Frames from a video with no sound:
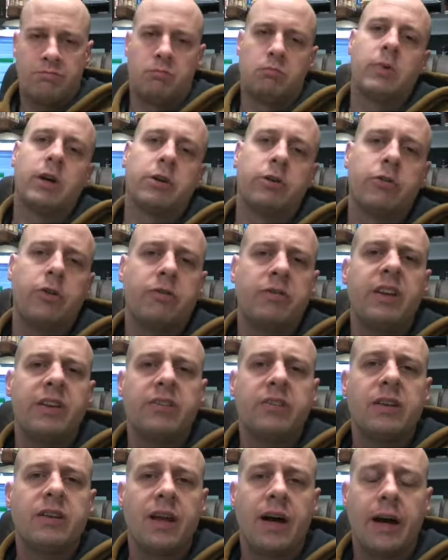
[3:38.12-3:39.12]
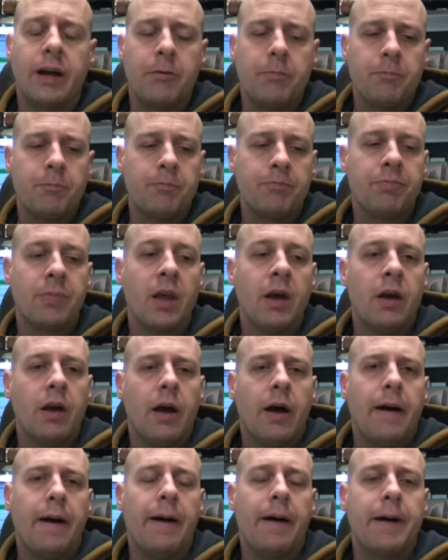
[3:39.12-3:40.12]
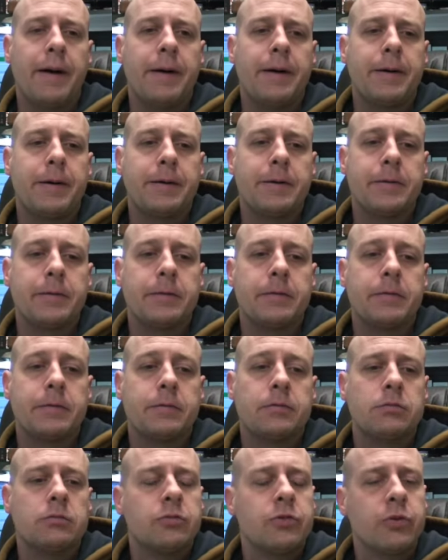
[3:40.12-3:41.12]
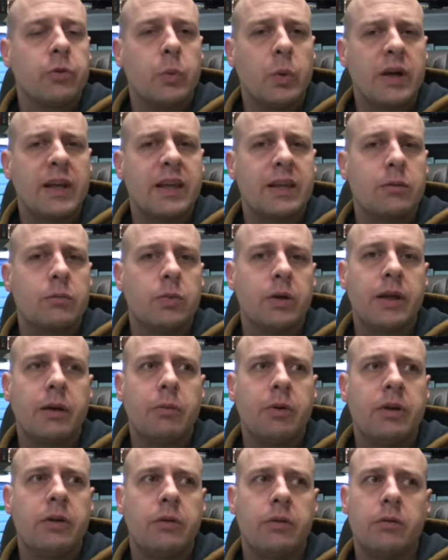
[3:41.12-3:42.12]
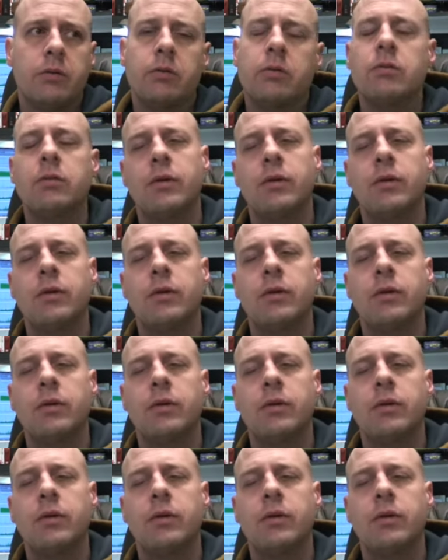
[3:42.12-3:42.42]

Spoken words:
Microsoft needs to die. So what can we do?